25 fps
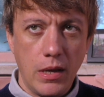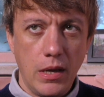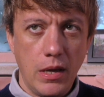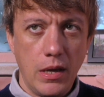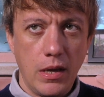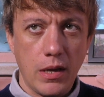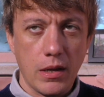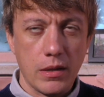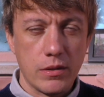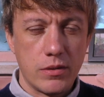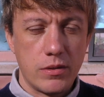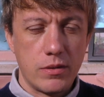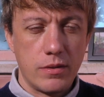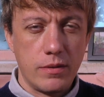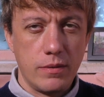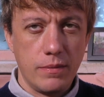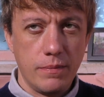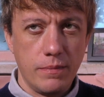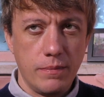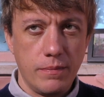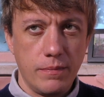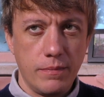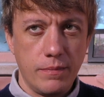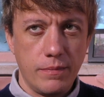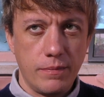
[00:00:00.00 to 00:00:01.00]
words
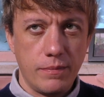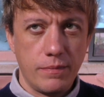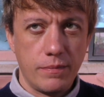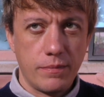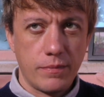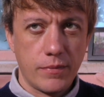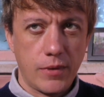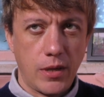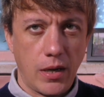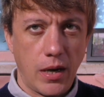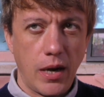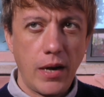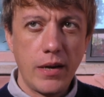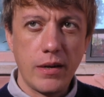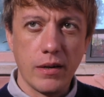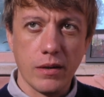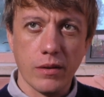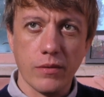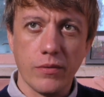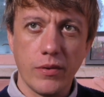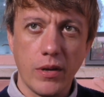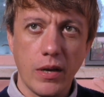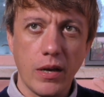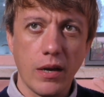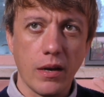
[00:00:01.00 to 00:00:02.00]
changed? For kind
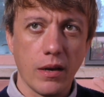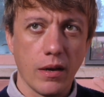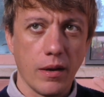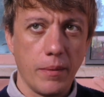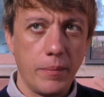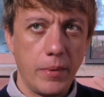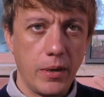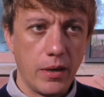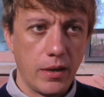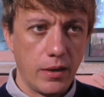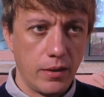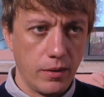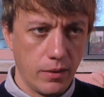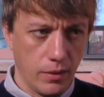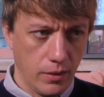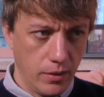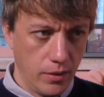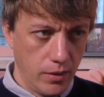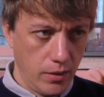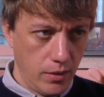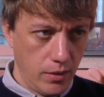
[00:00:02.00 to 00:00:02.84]
you? Of, yeah. I mean,